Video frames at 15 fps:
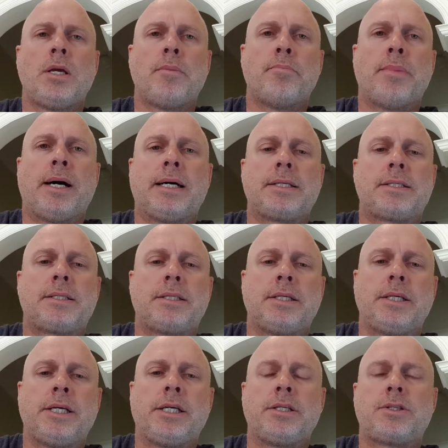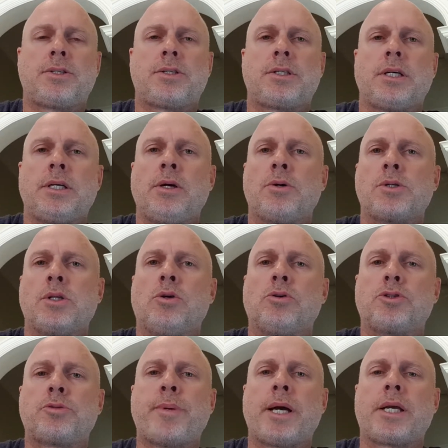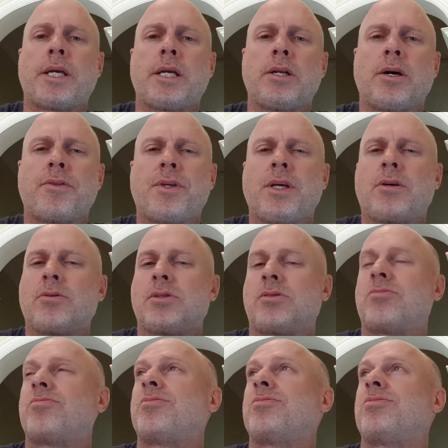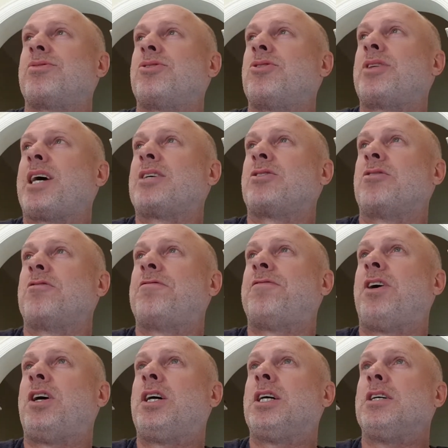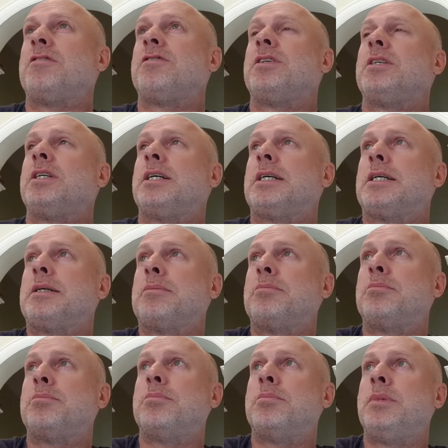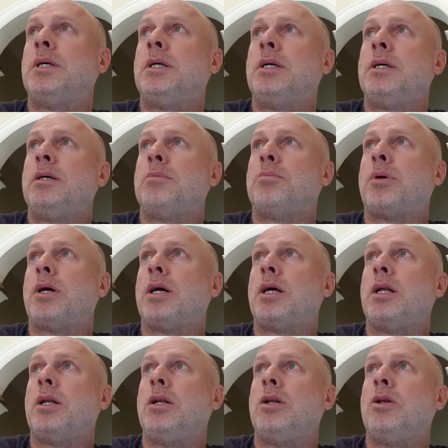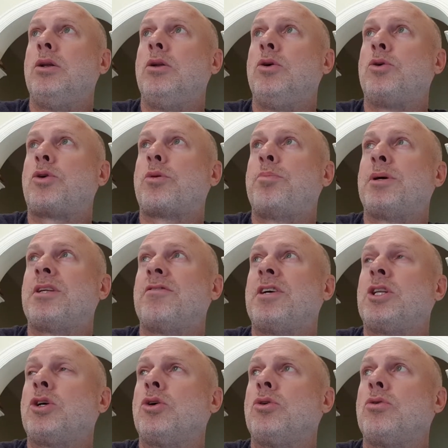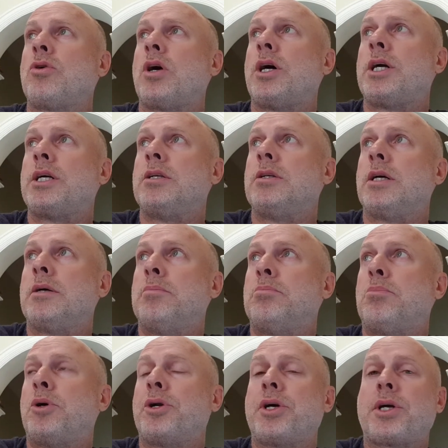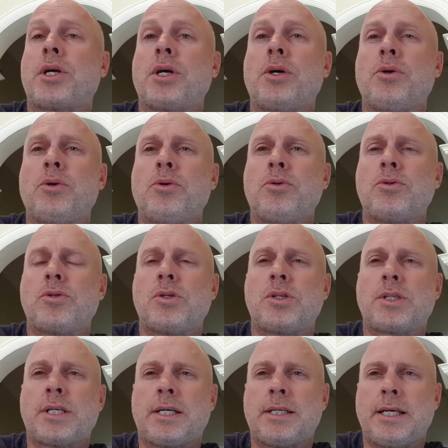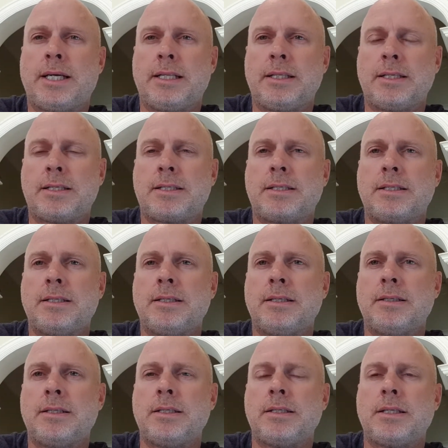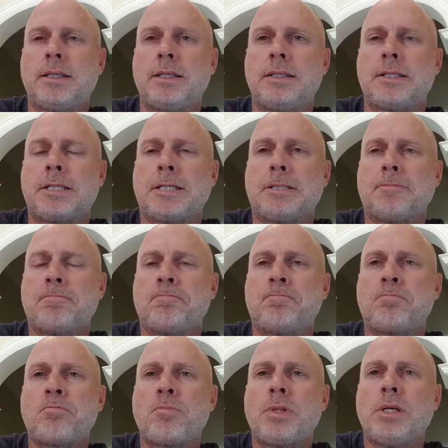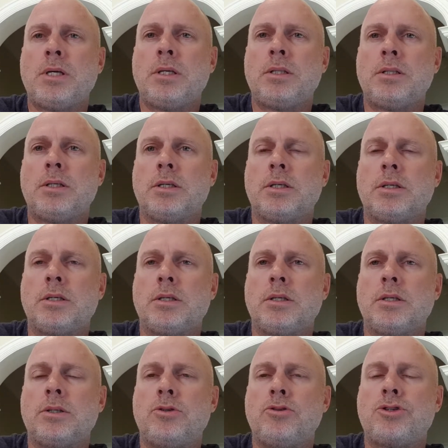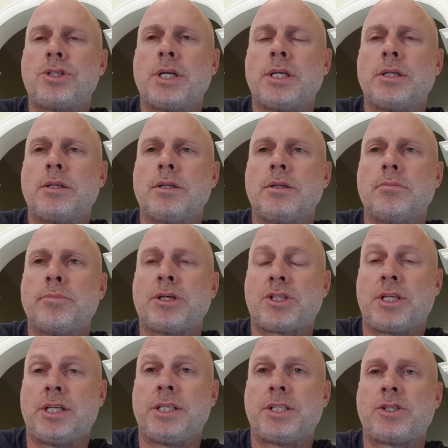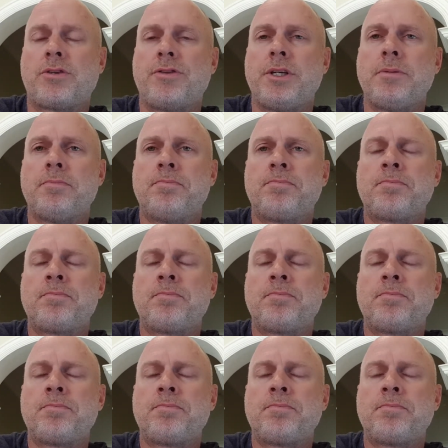But it was launched back in, I think it was 2005, by Luc Petavino, a guy in Monaco whose son had this disease, the Duchenne muscular dystrophy.